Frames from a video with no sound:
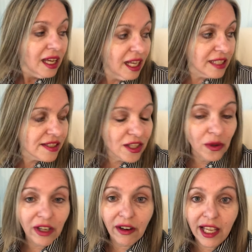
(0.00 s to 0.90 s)
And so
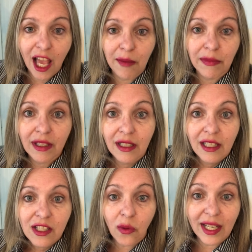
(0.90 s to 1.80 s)
here I am.
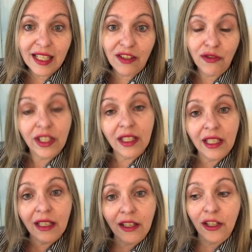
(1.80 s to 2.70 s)
So I didn't
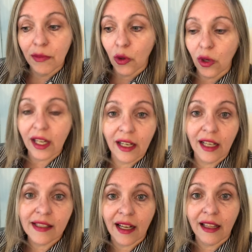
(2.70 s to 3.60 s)
really um,
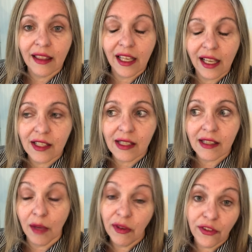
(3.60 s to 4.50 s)
organize anything. As
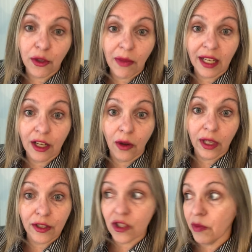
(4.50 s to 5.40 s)
some of you might know, I
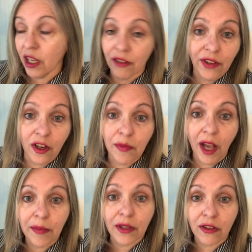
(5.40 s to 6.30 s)
used to be on a very
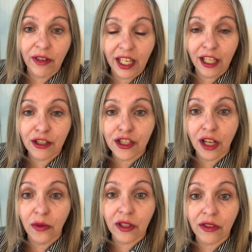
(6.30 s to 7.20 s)
popular radio
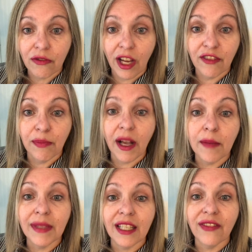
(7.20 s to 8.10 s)
show with Rev
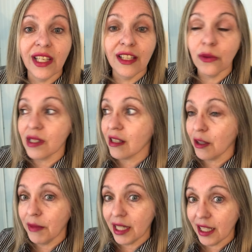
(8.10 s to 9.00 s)
Bob Levy, who is a
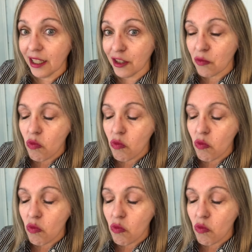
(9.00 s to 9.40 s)
comedian.